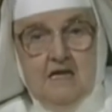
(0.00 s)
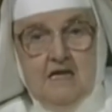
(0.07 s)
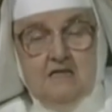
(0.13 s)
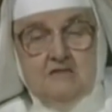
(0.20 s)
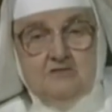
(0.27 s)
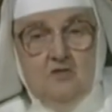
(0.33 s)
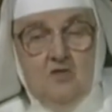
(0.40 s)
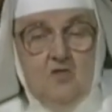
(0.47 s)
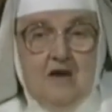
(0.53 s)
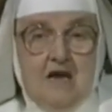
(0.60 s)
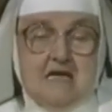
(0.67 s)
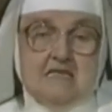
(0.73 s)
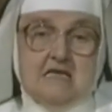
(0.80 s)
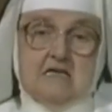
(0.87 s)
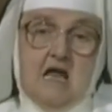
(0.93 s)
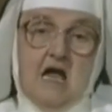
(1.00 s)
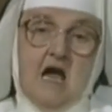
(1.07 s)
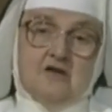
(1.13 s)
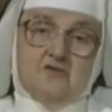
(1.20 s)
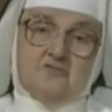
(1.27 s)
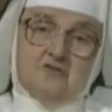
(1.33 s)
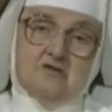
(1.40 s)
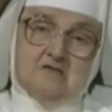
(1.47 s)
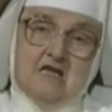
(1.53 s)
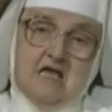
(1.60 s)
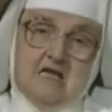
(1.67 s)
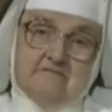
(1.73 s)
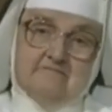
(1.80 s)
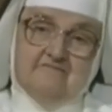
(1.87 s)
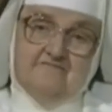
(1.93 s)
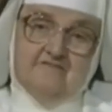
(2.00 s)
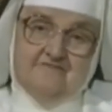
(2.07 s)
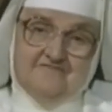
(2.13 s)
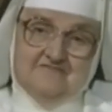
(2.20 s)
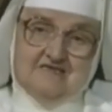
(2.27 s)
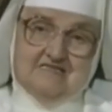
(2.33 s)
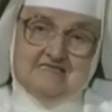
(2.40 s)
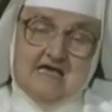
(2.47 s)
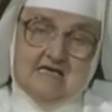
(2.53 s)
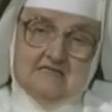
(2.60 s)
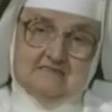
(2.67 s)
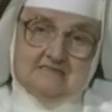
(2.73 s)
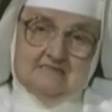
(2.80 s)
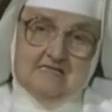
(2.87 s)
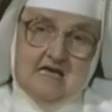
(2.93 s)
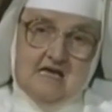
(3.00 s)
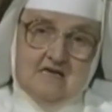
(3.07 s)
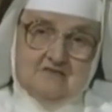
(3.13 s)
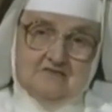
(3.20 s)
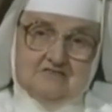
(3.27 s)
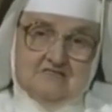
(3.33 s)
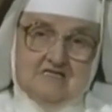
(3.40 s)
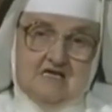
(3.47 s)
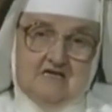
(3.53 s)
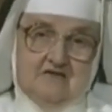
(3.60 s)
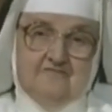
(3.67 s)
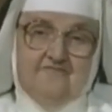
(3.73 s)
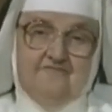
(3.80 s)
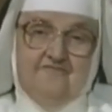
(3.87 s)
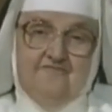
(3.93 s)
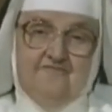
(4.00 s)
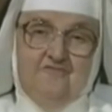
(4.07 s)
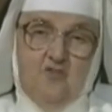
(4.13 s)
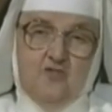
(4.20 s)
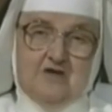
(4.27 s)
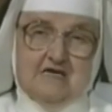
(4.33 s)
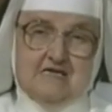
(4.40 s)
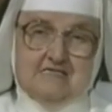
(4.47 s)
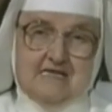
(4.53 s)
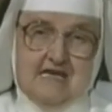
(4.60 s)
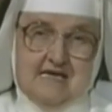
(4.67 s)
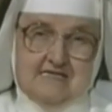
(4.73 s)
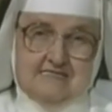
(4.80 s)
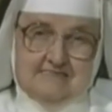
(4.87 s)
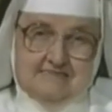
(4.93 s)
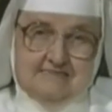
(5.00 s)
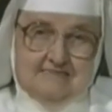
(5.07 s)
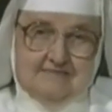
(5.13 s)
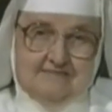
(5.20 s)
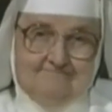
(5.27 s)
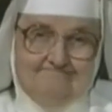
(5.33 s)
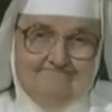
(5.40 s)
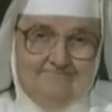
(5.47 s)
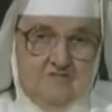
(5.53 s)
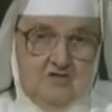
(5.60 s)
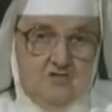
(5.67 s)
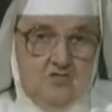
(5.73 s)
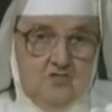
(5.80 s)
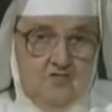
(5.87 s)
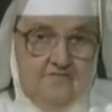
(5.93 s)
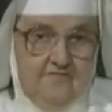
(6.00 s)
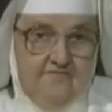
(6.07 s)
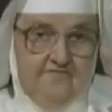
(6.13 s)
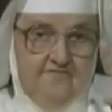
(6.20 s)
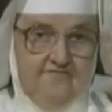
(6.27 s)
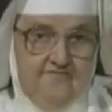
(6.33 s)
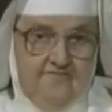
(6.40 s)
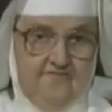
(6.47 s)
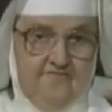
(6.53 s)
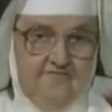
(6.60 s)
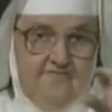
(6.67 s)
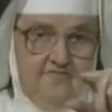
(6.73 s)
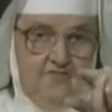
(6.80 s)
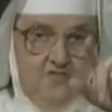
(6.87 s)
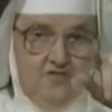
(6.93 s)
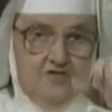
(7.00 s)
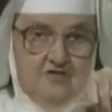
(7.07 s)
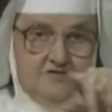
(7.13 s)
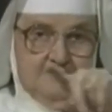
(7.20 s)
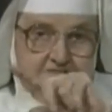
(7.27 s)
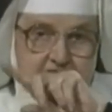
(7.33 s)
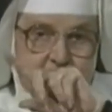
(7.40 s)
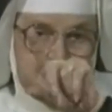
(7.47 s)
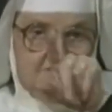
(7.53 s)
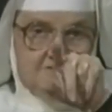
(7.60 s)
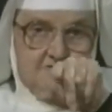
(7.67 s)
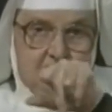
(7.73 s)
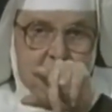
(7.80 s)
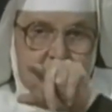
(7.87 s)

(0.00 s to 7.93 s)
so I need $150,000 in 40 days, you know, four zero.